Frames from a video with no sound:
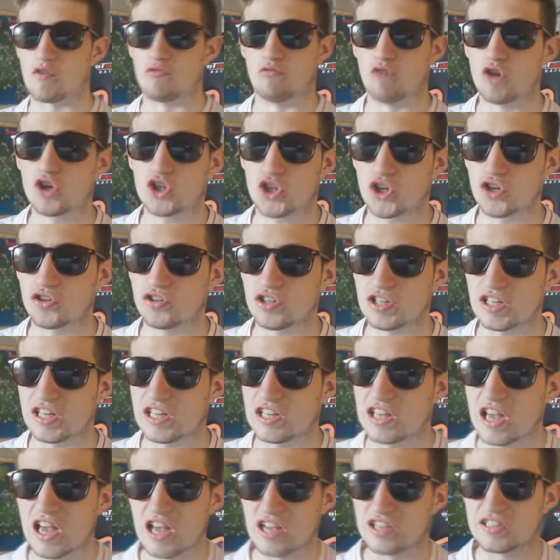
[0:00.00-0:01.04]
with a Russian
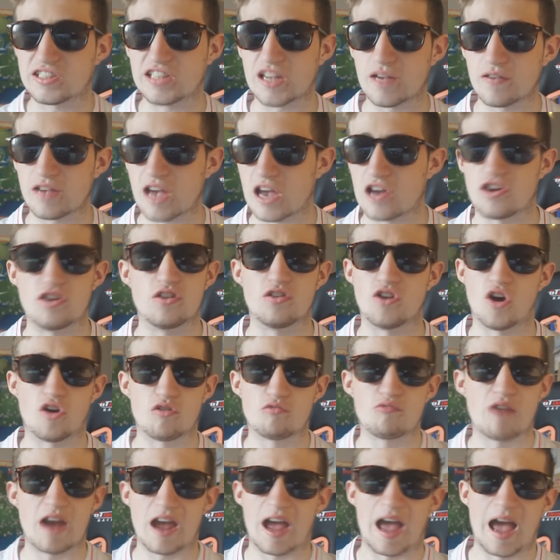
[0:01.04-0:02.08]
League Serie A
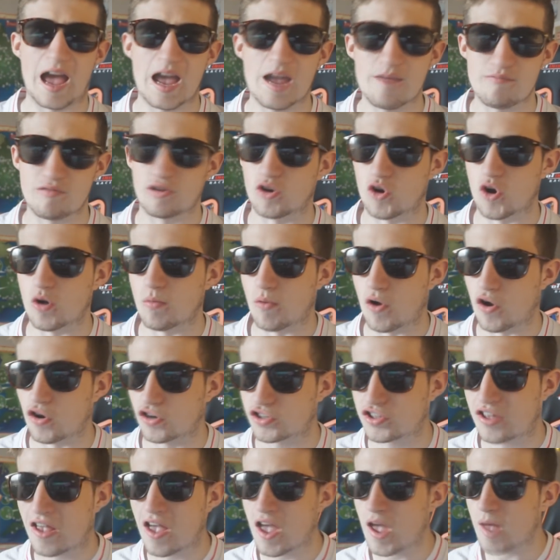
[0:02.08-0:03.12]
non-rare hybrid
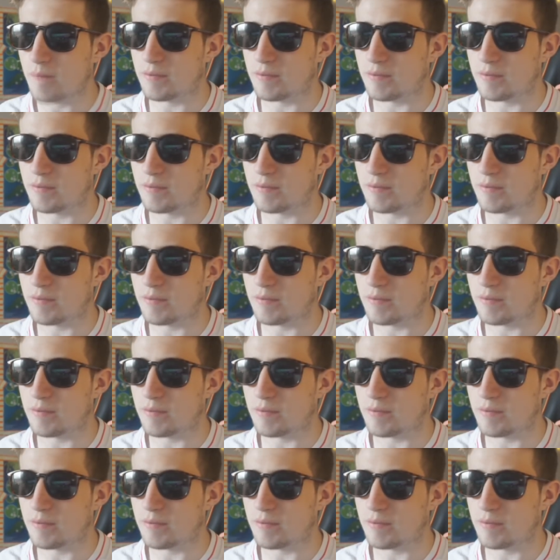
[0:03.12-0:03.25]
almost,